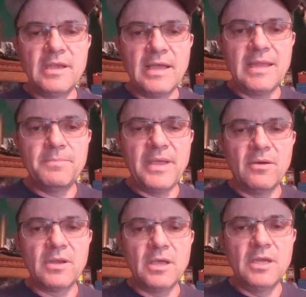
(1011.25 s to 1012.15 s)

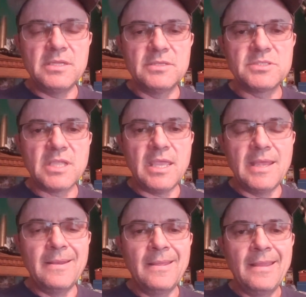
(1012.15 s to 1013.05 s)
9-pound onion
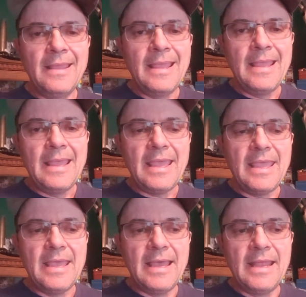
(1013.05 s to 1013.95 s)
skin,
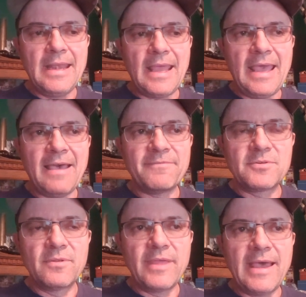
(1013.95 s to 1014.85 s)
and
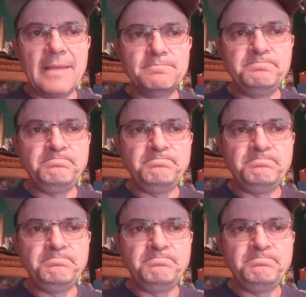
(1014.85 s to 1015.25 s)
after that